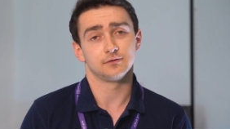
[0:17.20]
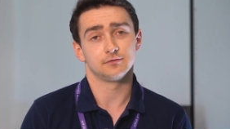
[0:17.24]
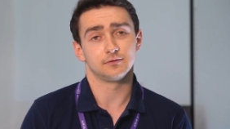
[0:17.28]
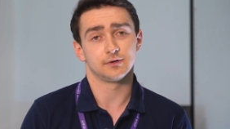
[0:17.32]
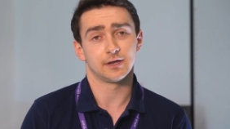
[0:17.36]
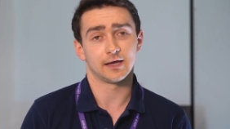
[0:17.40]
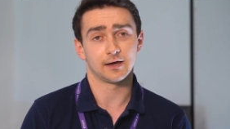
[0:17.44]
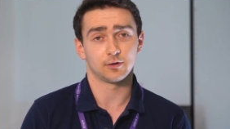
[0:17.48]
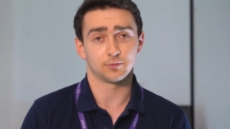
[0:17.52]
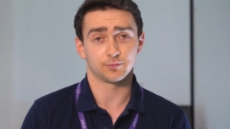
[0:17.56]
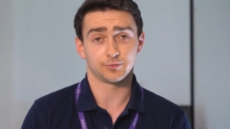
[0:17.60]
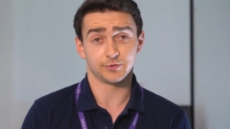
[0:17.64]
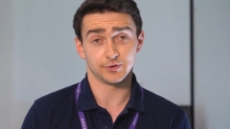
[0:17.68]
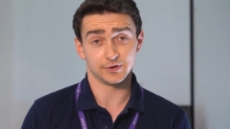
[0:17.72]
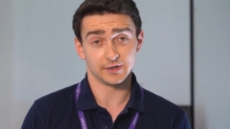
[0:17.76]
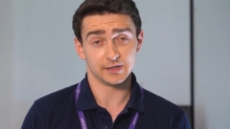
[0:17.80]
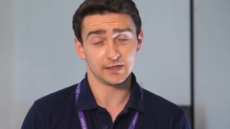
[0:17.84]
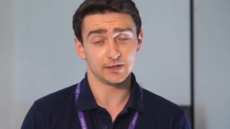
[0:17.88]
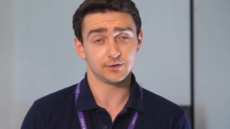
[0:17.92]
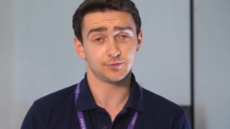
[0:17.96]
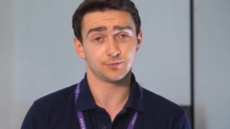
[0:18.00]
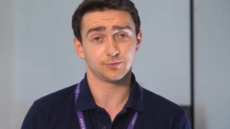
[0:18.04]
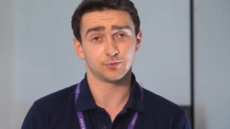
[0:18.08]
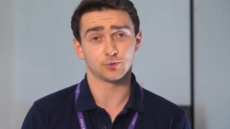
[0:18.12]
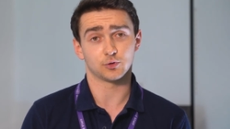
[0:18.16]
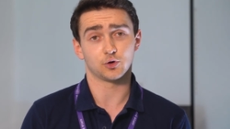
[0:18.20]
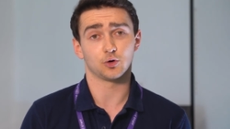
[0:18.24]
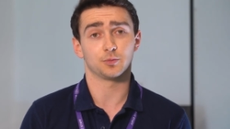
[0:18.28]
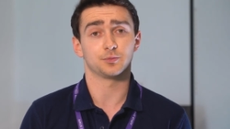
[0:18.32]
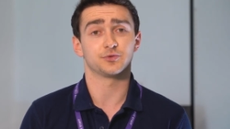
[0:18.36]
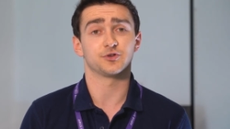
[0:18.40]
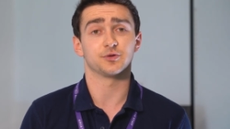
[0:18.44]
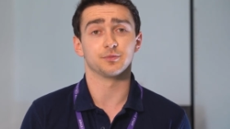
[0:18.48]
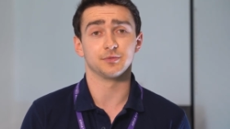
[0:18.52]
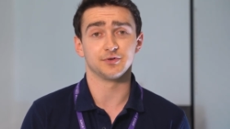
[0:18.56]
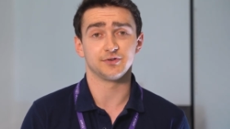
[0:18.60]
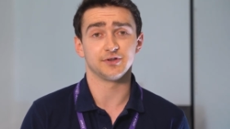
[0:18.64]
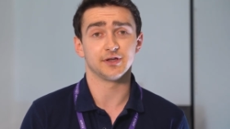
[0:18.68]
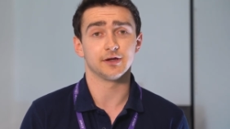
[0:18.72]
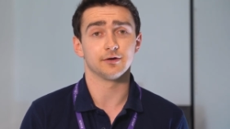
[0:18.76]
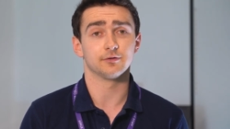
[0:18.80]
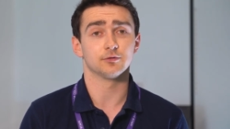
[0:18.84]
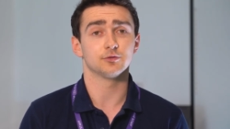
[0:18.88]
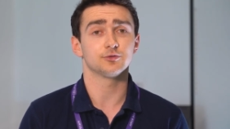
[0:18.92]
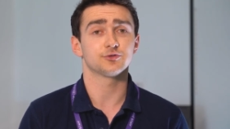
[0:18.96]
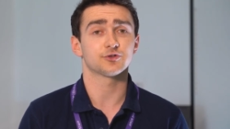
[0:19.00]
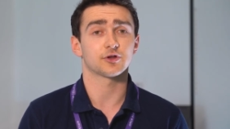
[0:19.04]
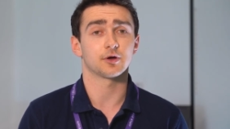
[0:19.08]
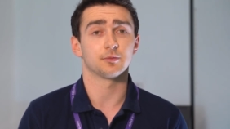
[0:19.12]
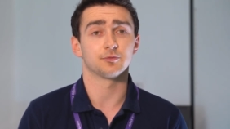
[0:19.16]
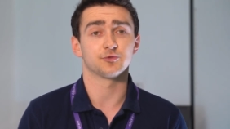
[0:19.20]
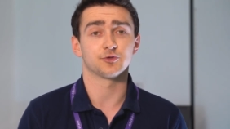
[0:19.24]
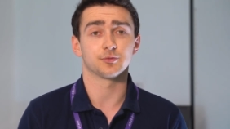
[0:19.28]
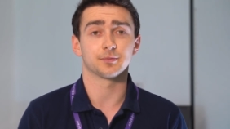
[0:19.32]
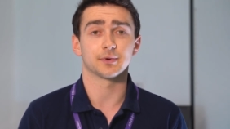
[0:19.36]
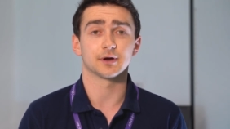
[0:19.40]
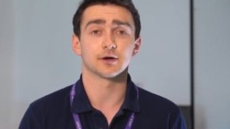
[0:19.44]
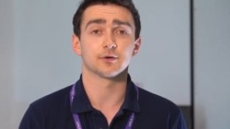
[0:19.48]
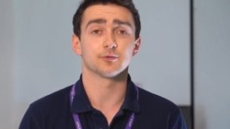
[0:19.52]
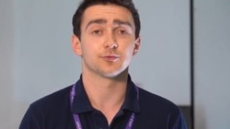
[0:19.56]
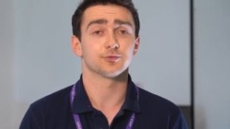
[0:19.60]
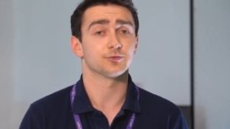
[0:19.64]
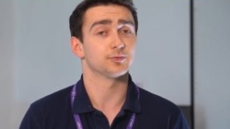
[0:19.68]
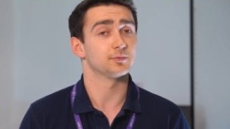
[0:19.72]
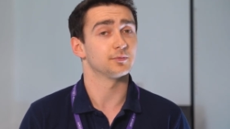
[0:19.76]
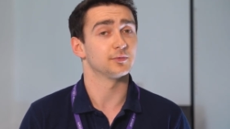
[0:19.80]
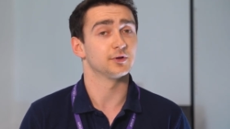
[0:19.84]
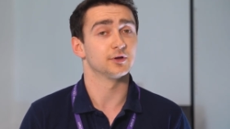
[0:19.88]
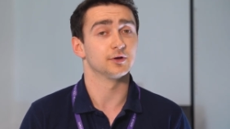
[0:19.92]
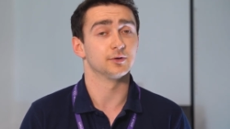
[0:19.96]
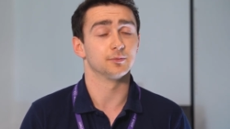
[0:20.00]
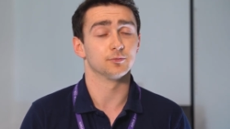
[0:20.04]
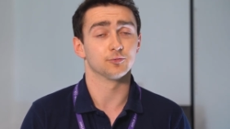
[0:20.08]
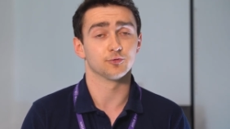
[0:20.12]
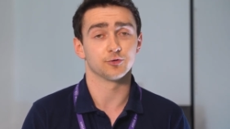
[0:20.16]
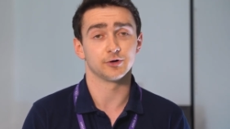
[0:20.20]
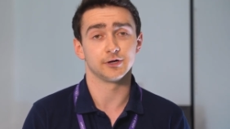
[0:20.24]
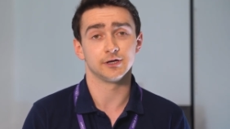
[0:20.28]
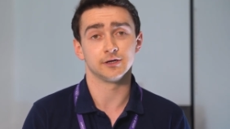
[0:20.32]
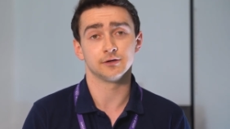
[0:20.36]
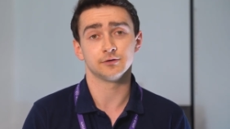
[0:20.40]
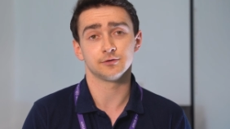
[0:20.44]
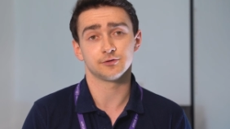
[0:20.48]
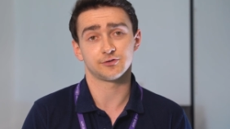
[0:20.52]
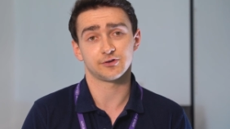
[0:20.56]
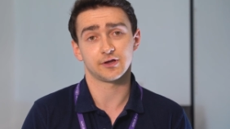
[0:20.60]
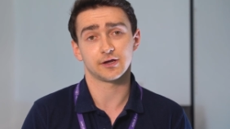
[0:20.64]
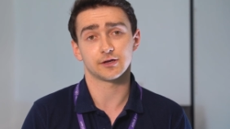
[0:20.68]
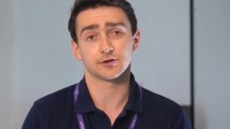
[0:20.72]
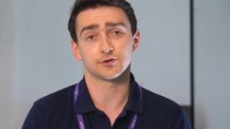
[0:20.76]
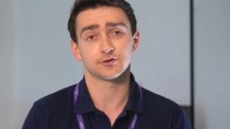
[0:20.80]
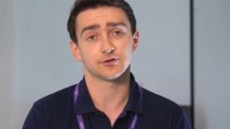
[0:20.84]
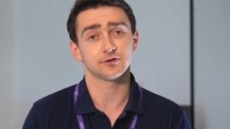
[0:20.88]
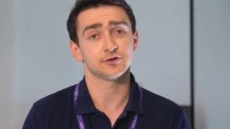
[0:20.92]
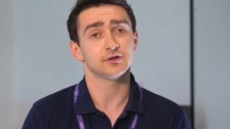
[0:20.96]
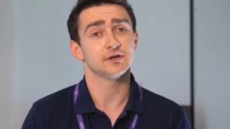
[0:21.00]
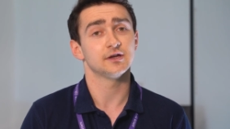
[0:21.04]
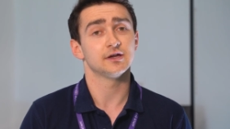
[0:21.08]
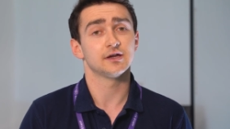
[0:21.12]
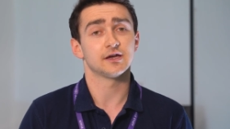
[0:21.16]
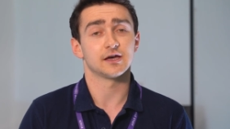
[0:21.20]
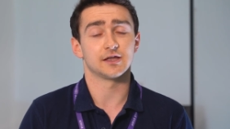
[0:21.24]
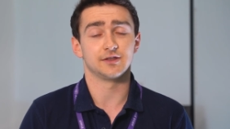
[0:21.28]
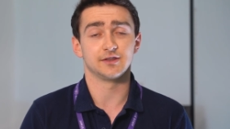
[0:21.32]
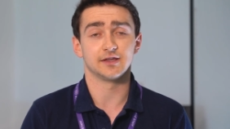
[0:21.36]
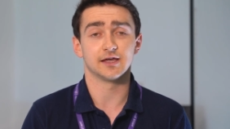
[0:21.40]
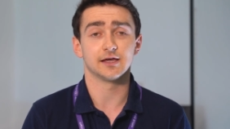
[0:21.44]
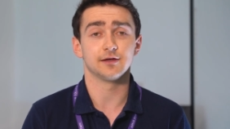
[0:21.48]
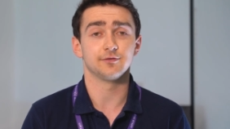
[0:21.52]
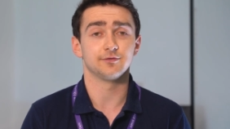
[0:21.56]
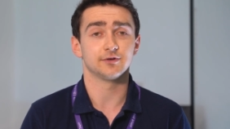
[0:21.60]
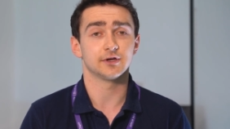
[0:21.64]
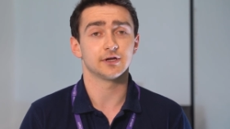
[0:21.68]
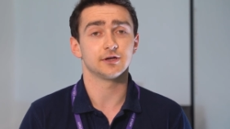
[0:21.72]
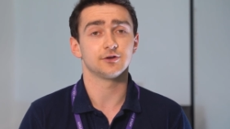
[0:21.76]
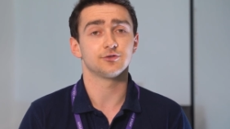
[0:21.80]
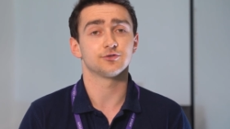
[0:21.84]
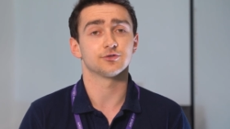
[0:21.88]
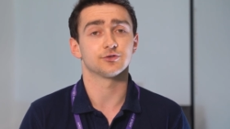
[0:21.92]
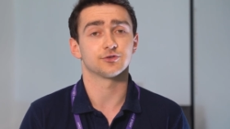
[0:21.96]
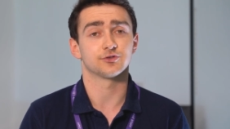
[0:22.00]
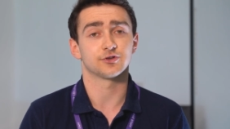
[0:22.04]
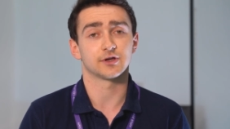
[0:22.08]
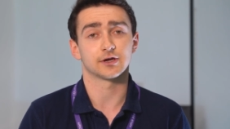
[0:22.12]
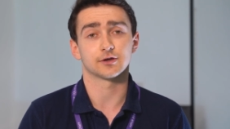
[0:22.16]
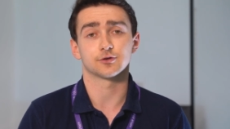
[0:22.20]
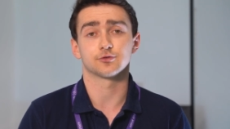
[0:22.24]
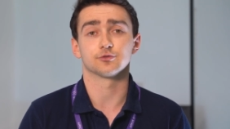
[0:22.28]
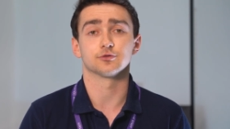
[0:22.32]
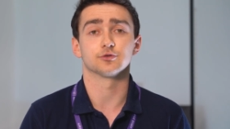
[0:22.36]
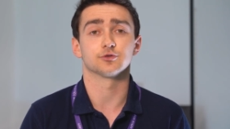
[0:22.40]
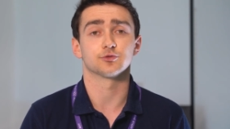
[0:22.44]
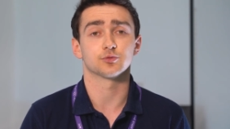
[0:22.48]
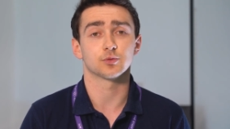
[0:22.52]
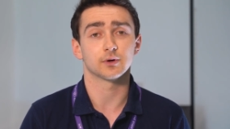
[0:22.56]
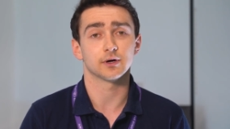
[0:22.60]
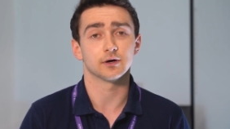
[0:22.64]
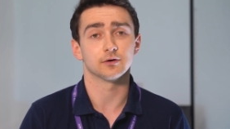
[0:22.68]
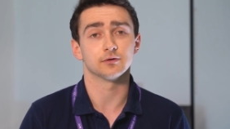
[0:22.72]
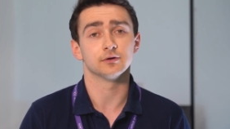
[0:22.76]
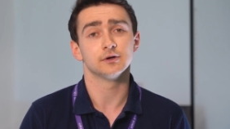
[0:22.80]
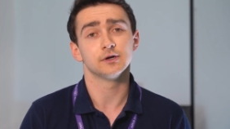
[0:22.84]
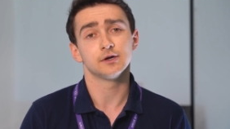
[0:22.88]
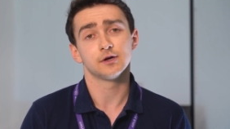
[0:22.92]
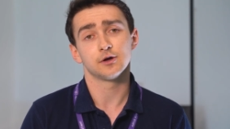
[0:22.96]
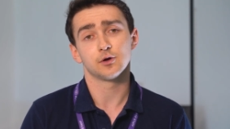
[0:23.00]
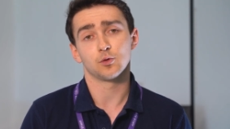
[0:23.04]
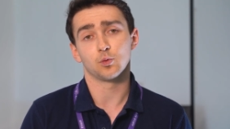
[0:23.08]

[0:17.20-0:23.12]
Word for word: Now, the need for composite materials comes about from the marine sector and the aviation sector as well,